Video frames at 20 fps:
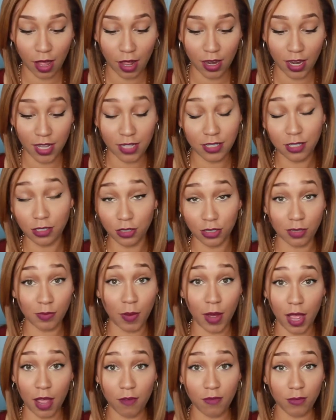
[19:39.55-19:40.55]
I need to just
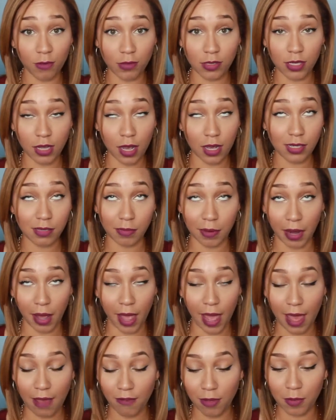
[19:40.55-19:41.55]
buy a full size, but I
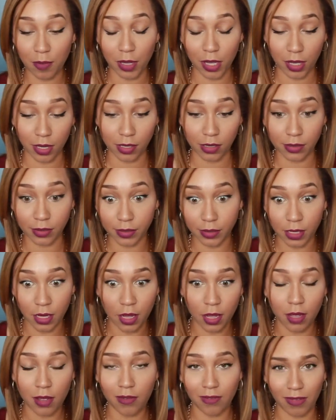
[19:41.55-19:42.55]
haven't, because
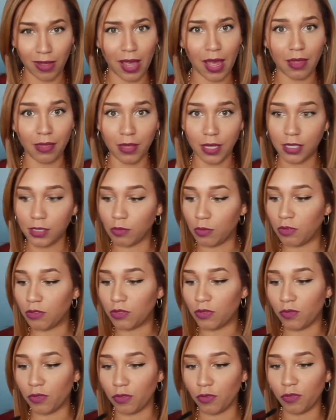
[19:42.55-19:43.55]
I've gotten these
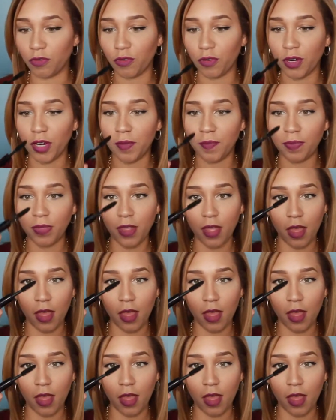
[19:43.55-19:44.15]
ones for free.